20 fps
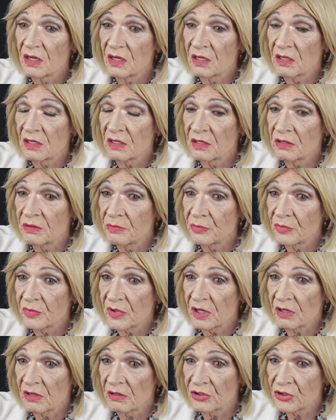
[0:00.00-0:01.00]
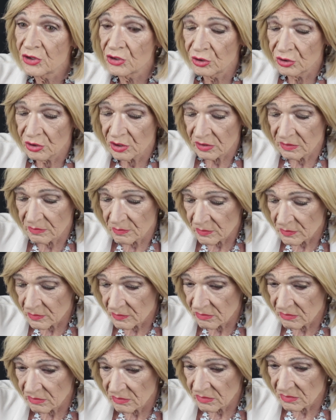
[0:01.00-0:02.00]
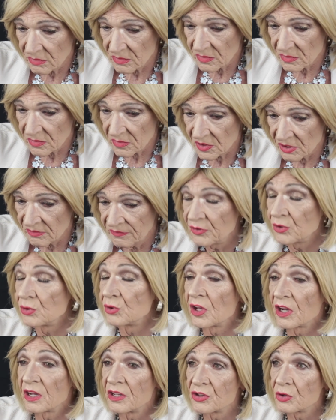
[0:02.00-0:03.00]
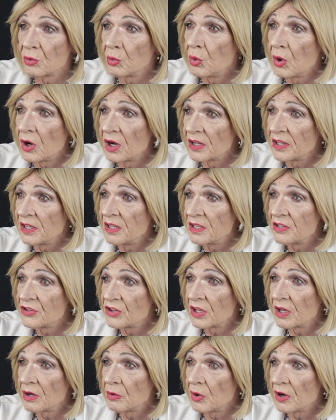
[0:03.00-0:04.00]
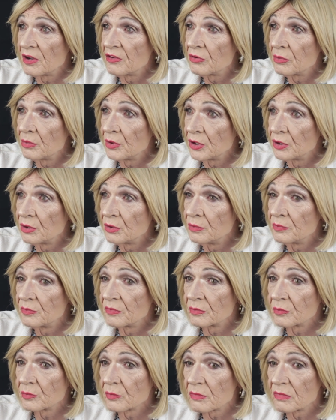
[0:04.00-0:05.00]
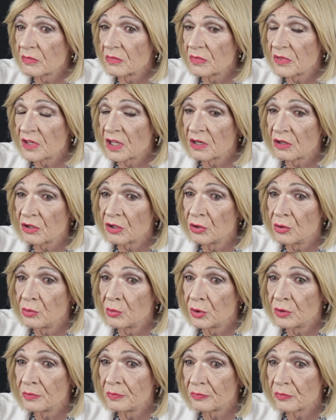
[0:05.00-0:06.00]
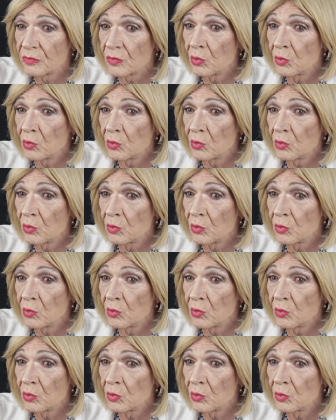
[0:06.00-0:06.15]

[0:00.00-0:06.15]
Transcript: And I took a few days away to get away from it all, down to Cornwall.